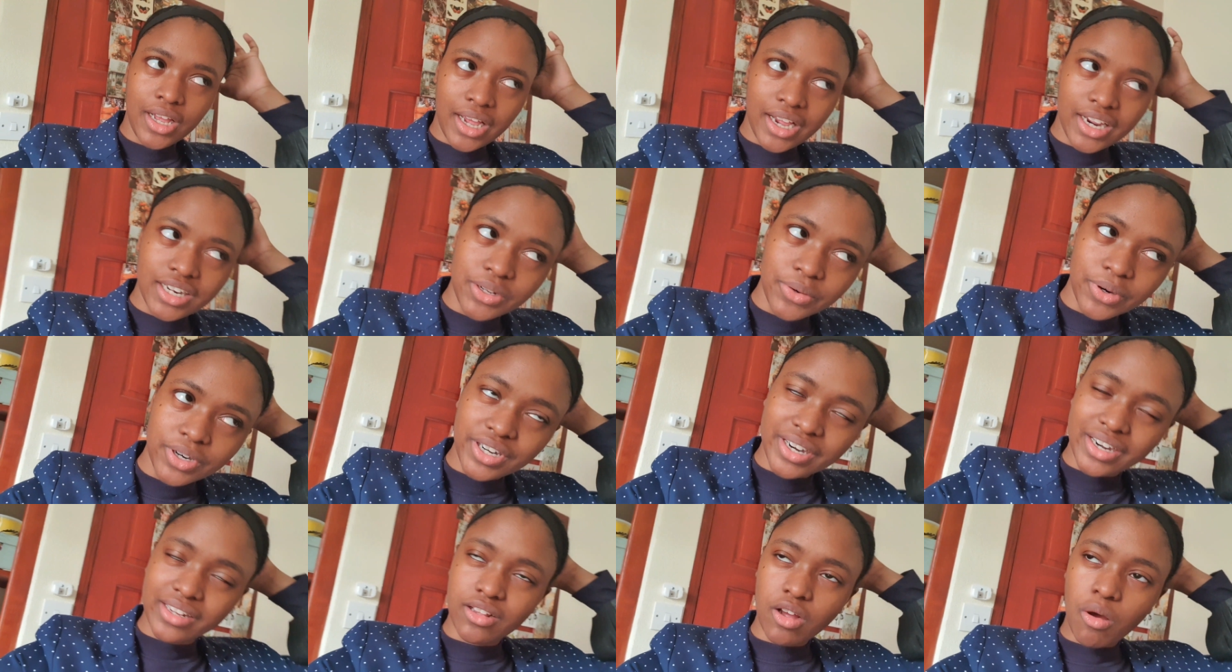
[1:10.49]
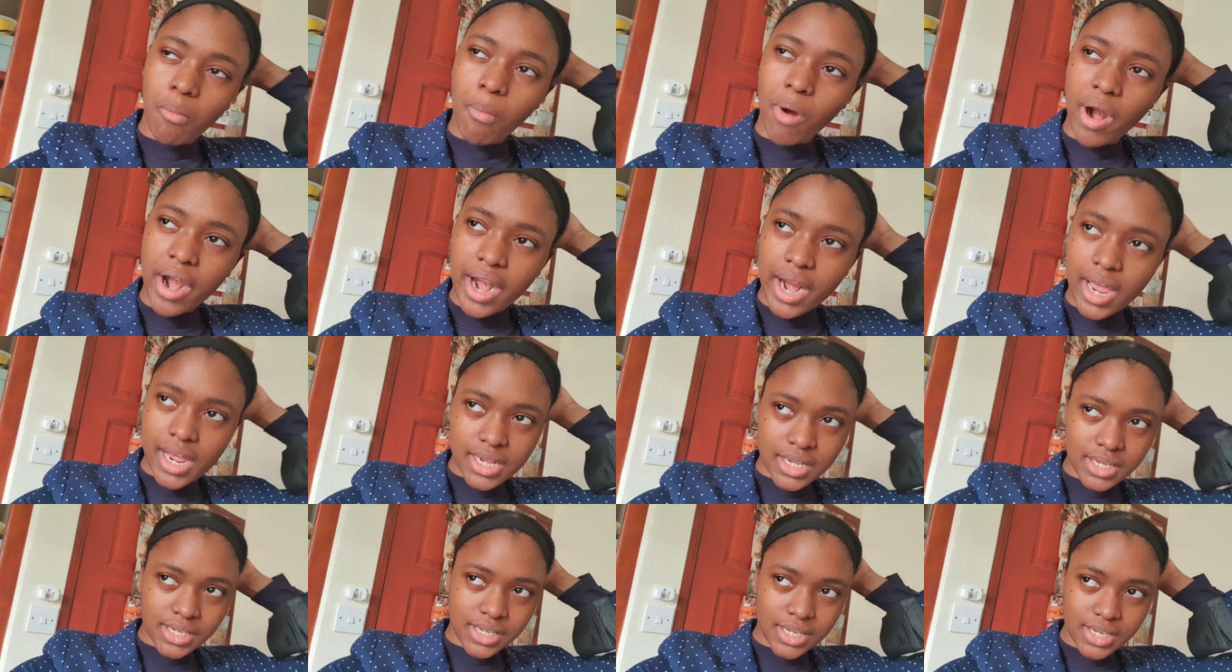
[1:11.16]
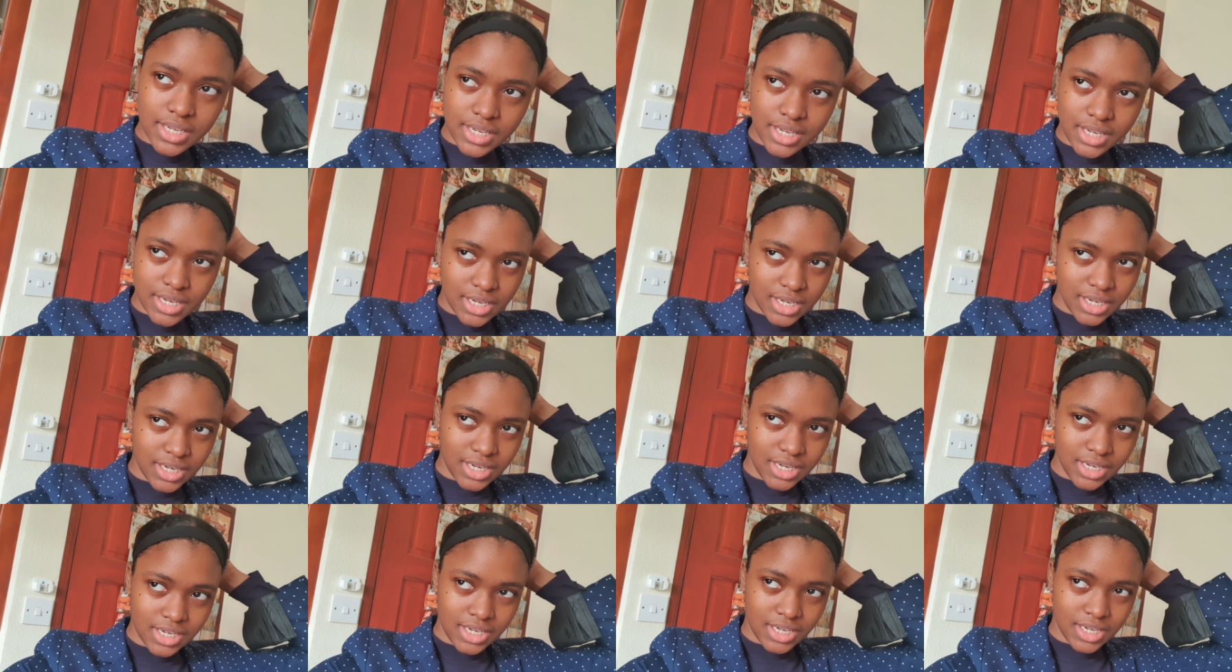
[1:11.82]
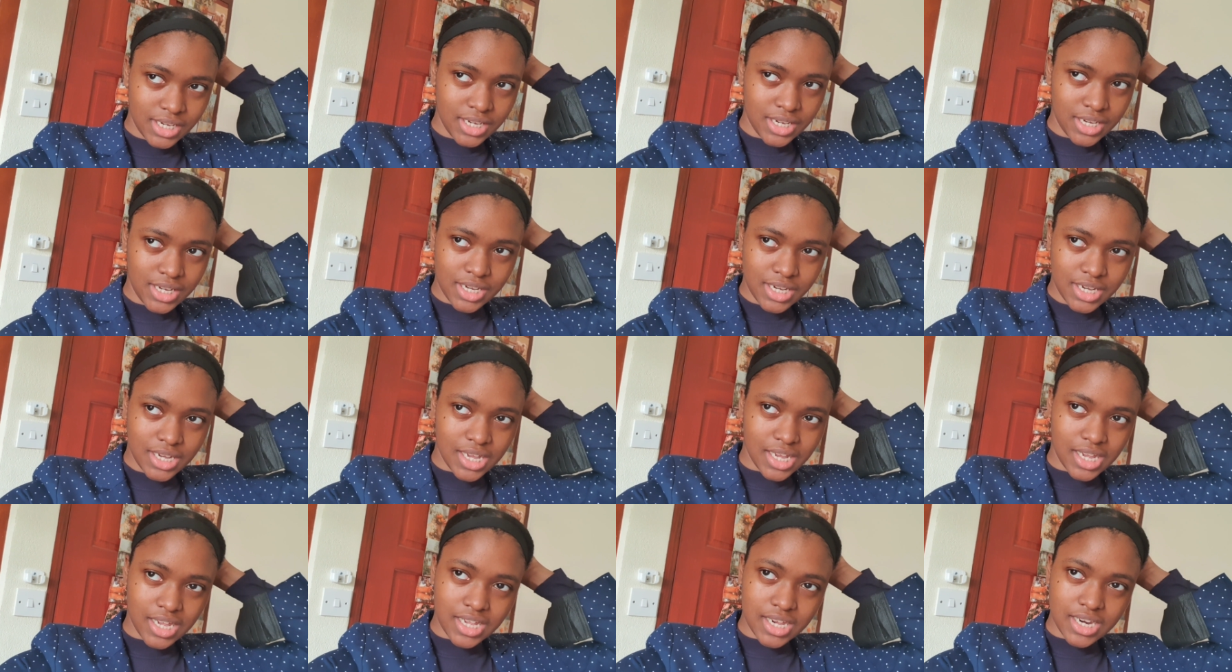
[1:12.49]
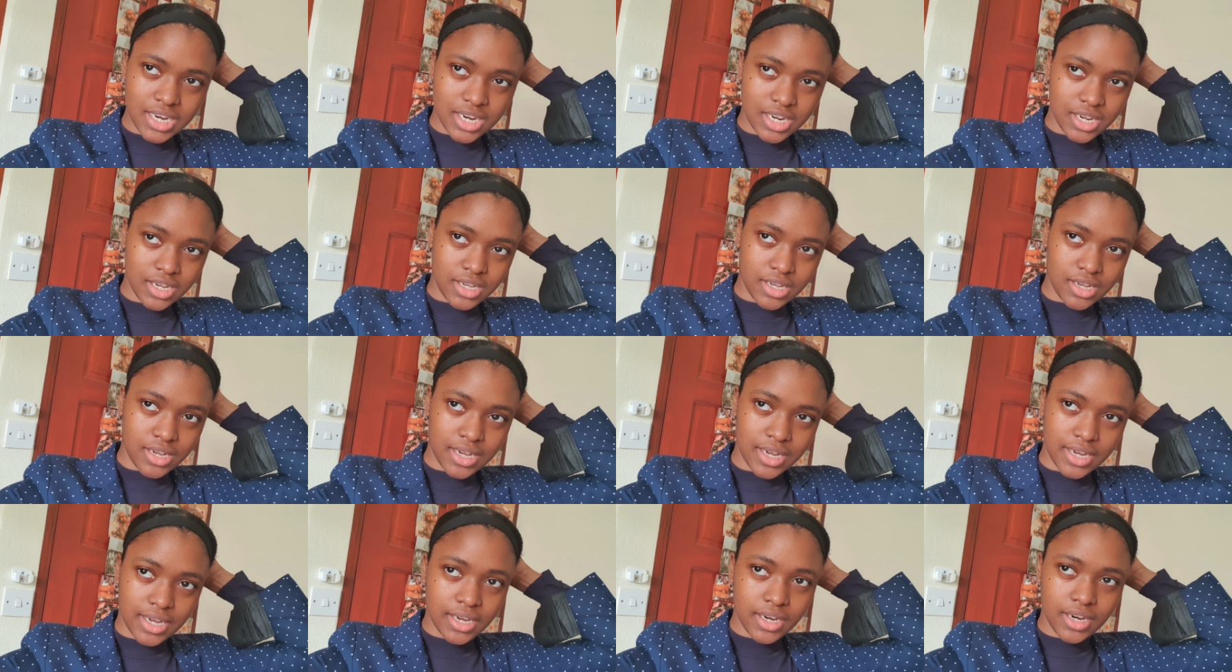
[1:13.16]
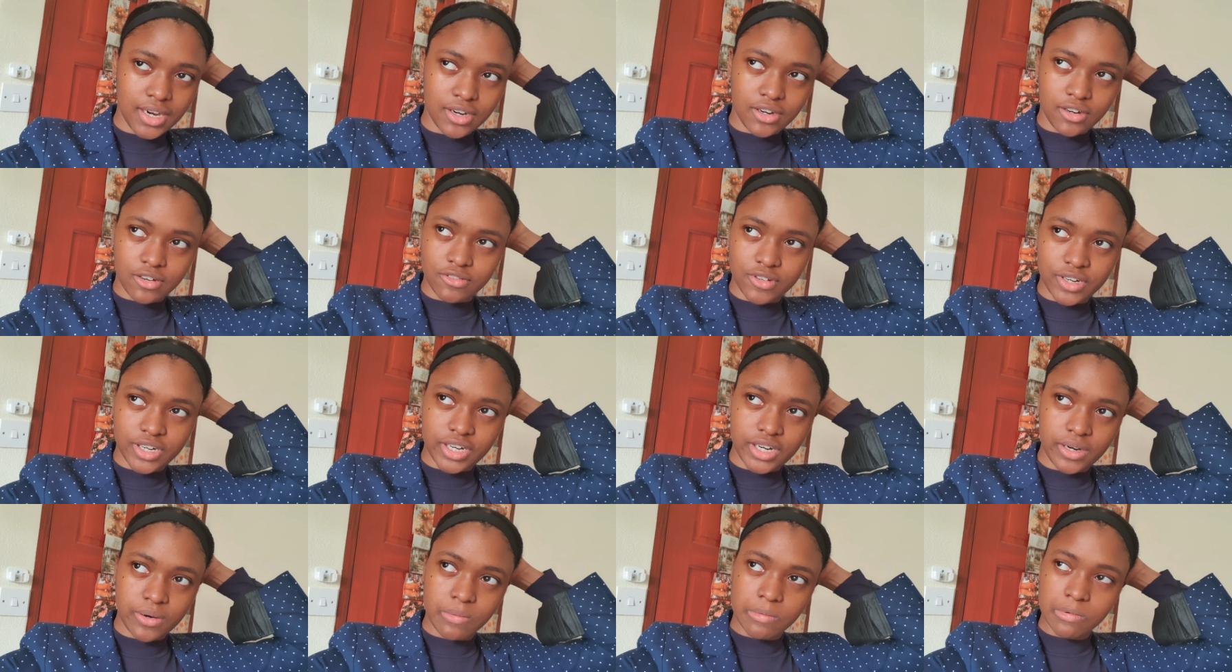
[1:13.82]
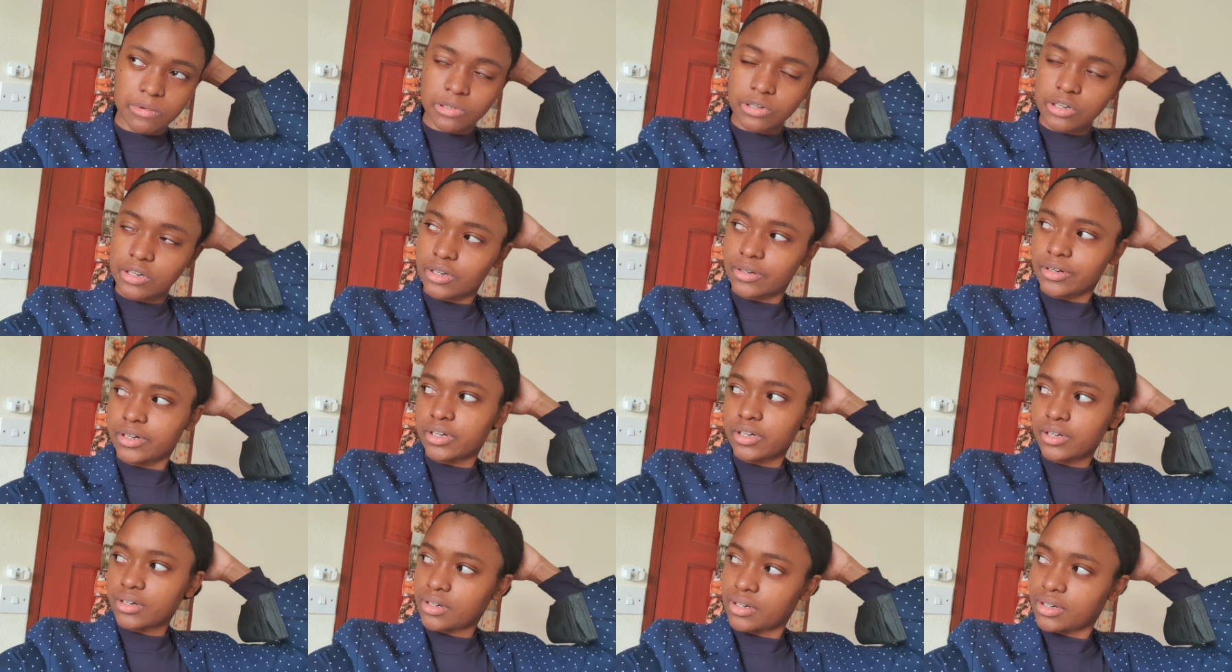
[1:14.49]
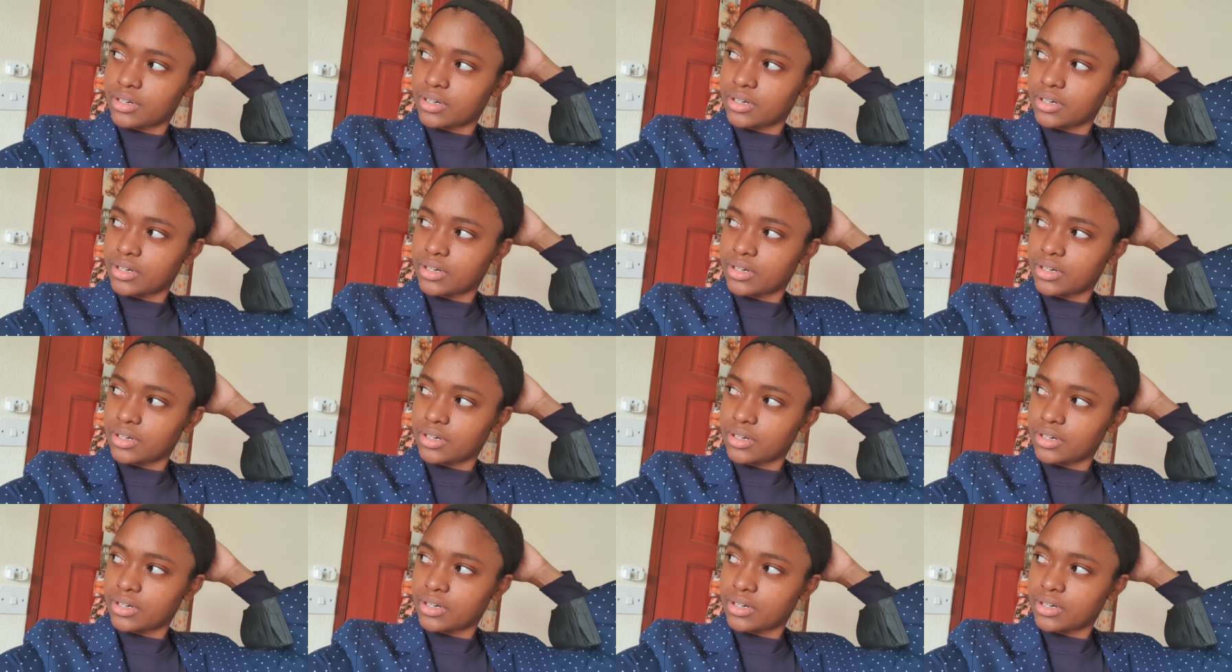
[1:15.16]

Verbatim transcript: I need to wear a jacket on Mondays and uh, I already wore